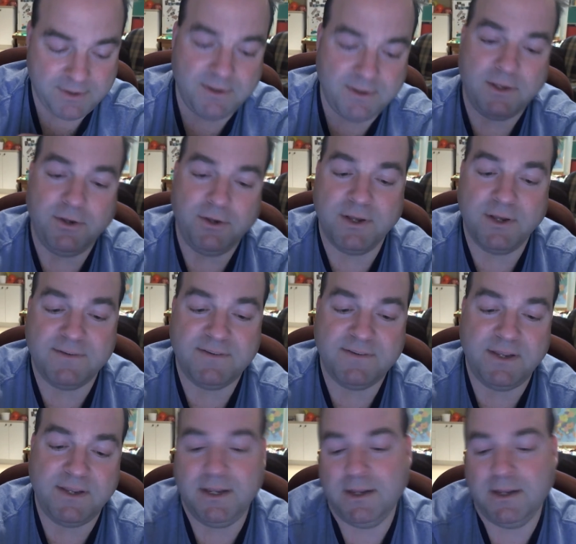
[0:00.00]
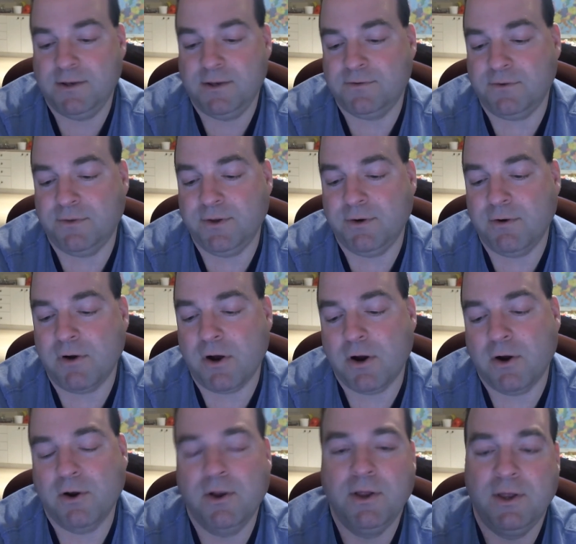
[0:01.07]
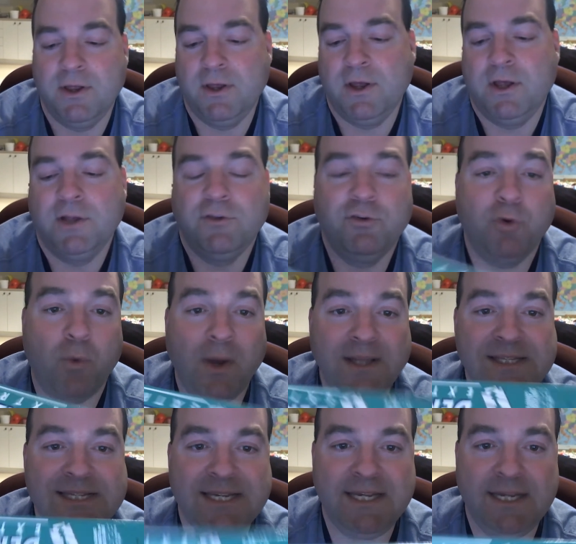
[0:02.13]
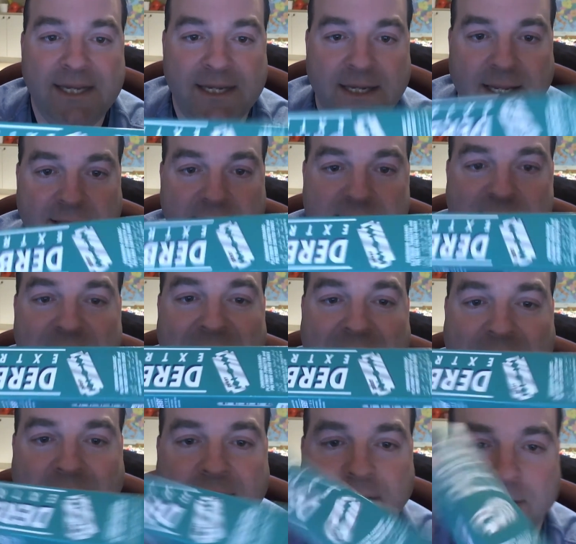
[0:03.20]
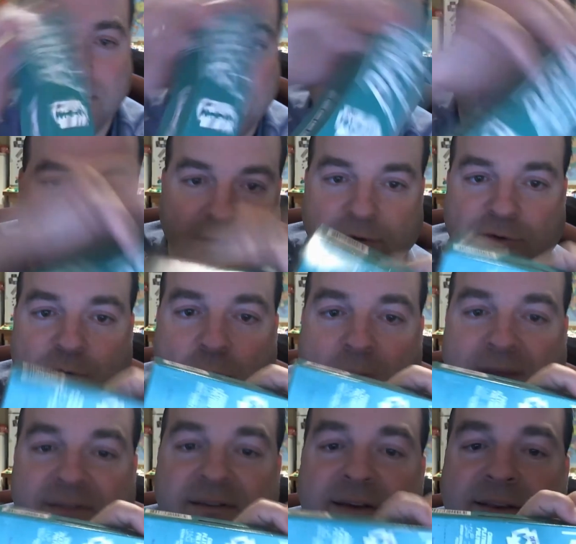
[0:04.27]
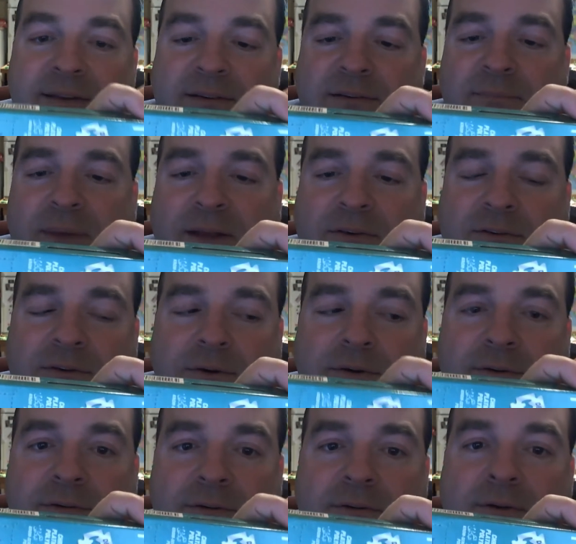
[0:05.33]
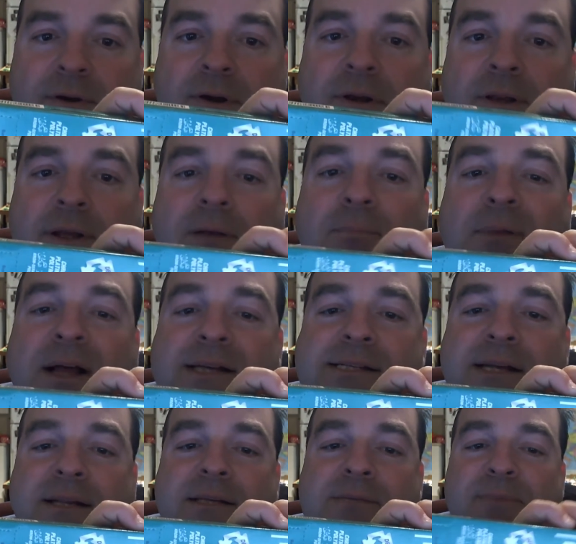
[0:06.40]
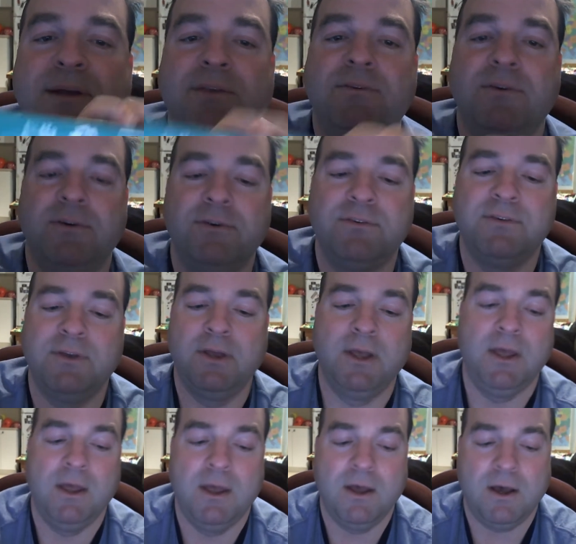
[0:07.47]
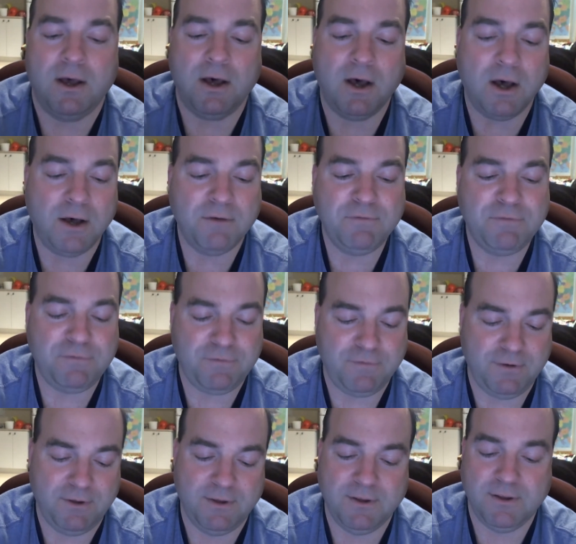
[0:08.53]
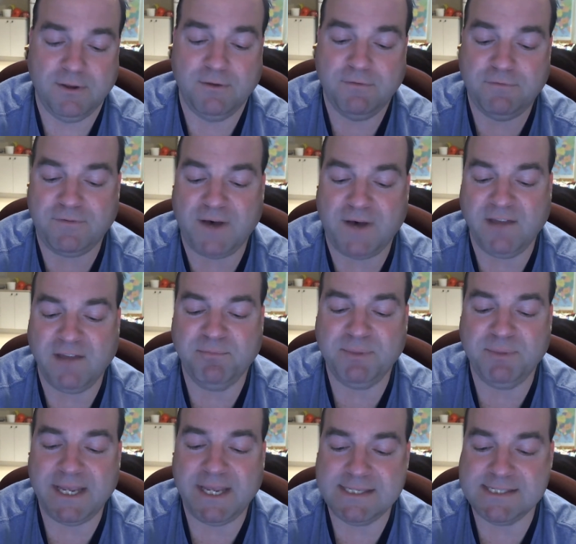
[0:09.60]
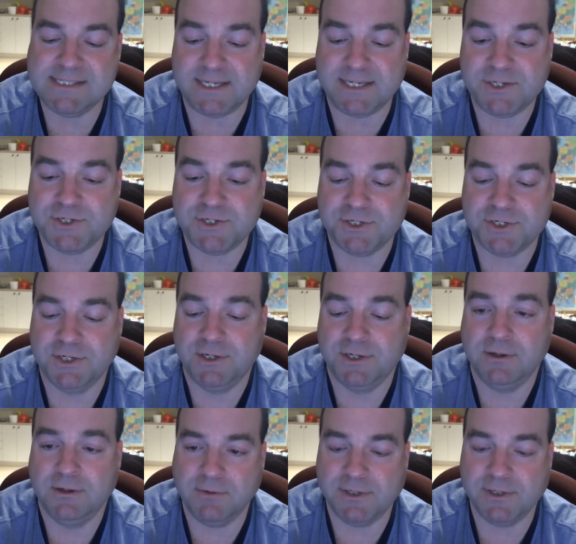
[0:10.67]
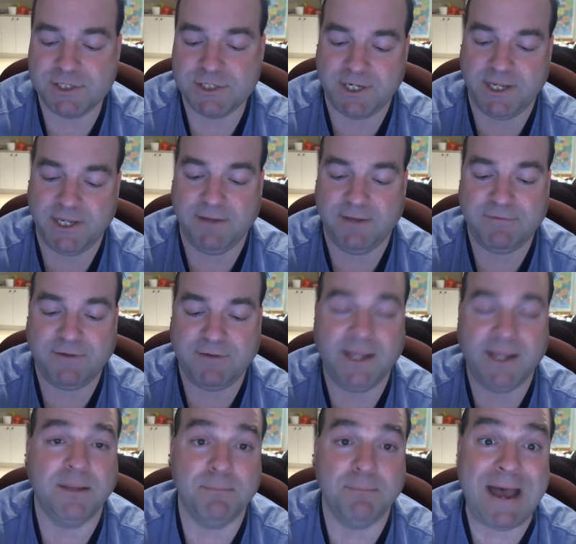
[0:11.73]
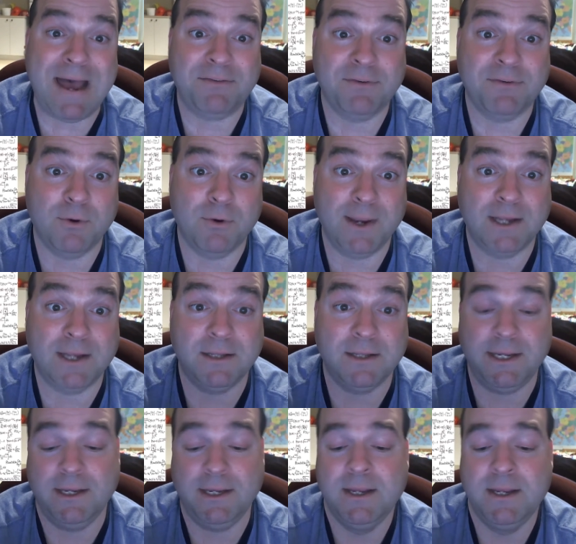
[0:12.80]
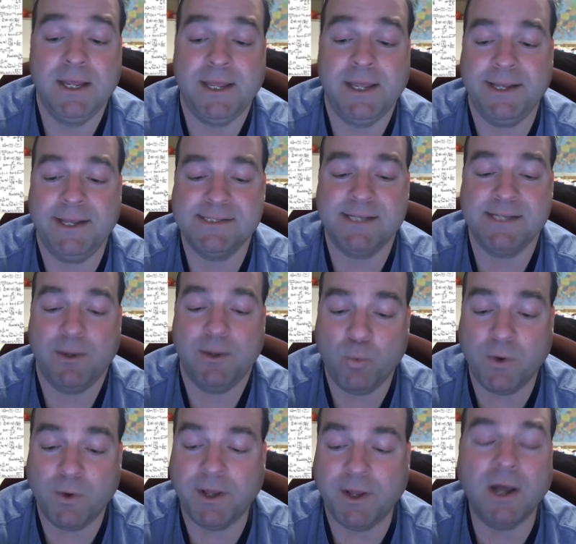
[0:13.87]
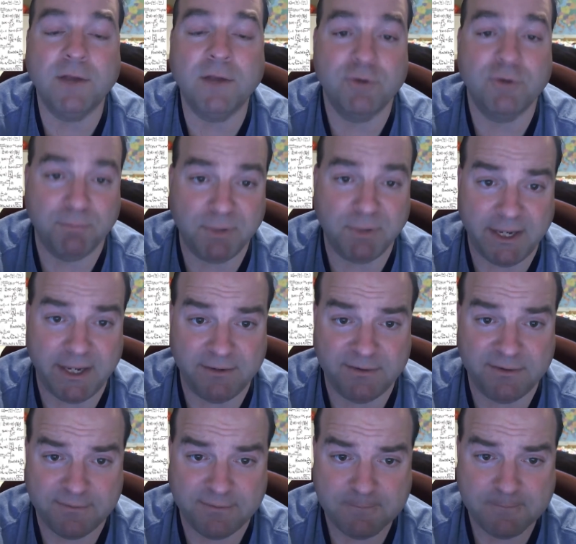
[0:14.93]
you're going to see, so there are 20 in this pack here. There are 20 dispensers, little plastic dispensers of 5 blades each, which, if I can math correctly, is 100 blades.